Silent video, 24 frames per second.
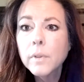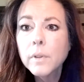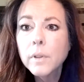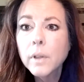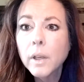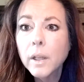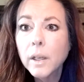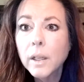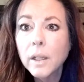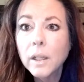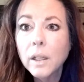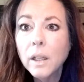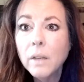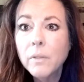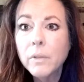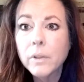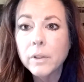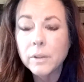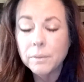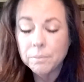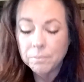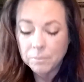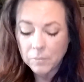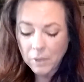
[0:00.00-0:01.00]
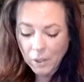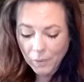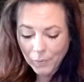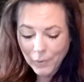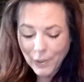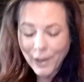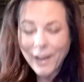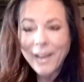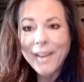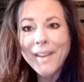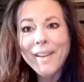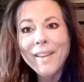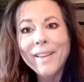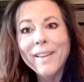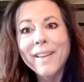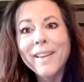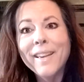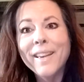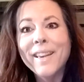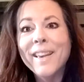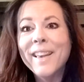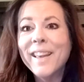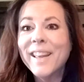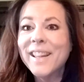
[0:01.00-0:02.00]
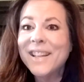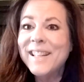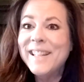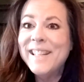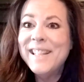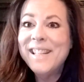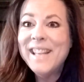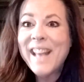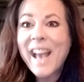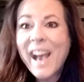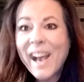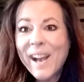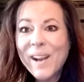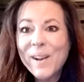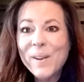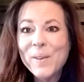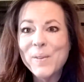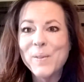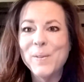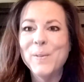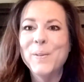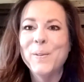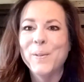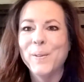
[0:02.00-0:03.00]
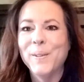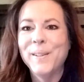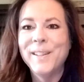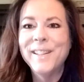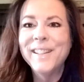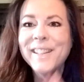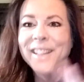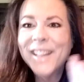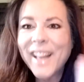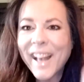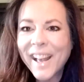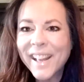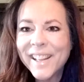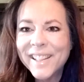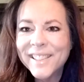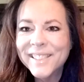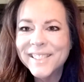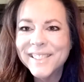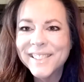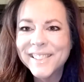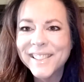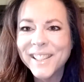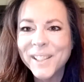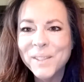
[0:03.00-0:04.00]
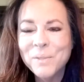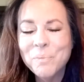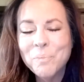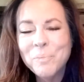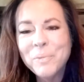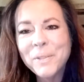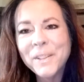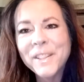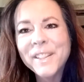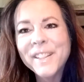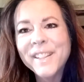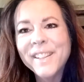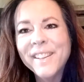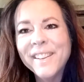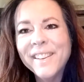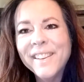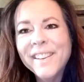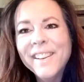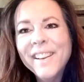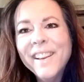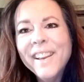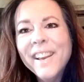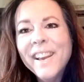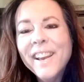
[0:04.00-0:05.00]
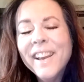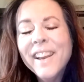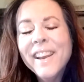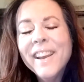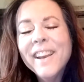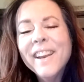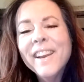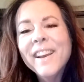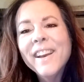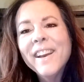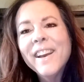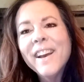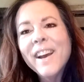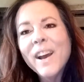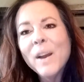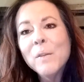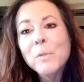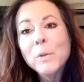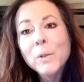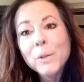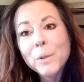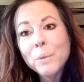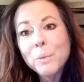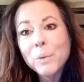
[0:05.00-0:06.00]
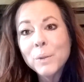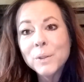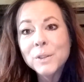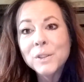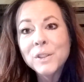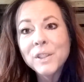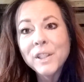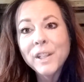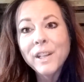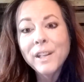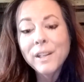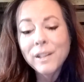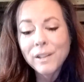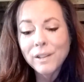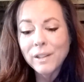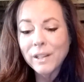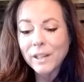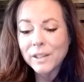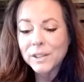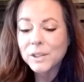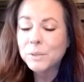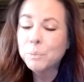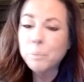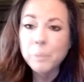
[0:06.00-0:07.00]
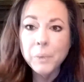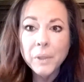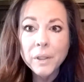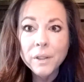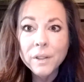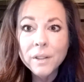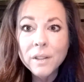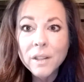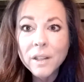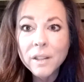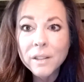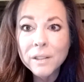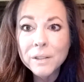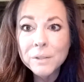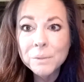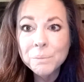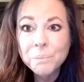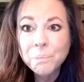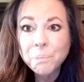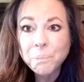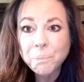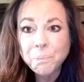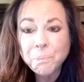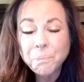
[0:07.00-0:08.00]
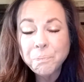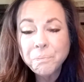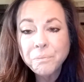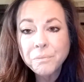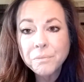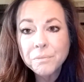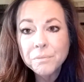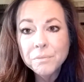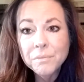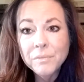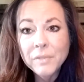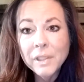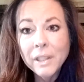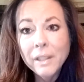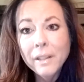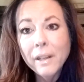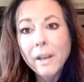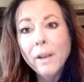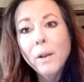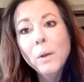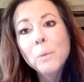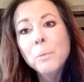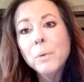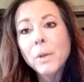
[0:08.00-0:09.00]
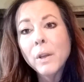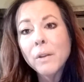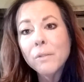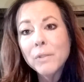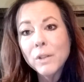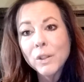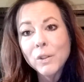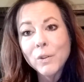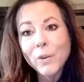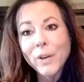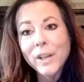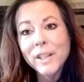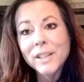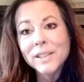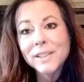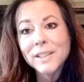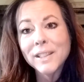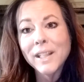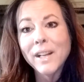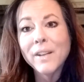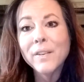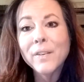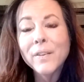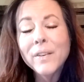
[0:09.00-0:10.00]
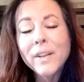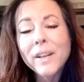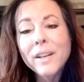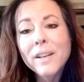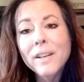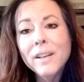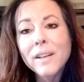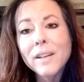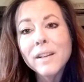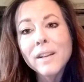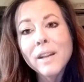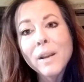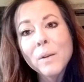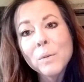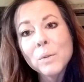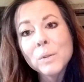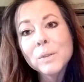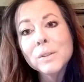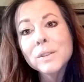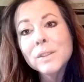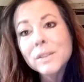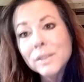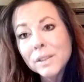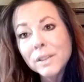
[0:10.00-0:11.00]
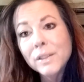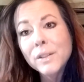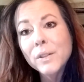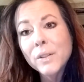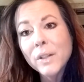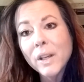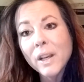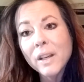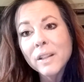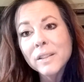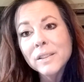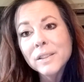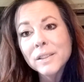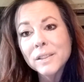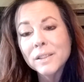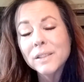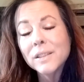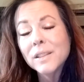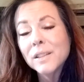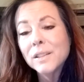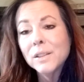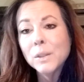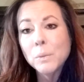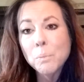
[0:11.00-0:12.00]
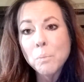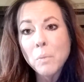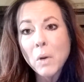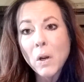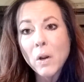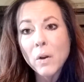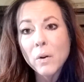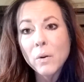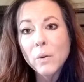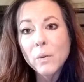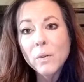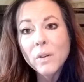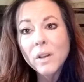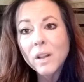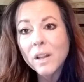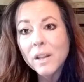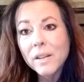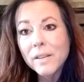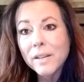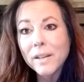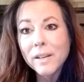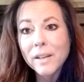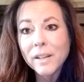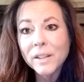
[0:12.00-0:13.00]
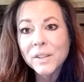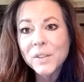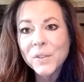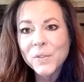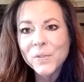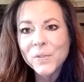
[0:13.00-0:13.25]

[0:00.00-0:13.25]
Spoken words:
And I love it. Okay, now that is complete. I really appreciate you guys being here. And I hope you have a great Saturday. And I will see you guys tomorrow in the next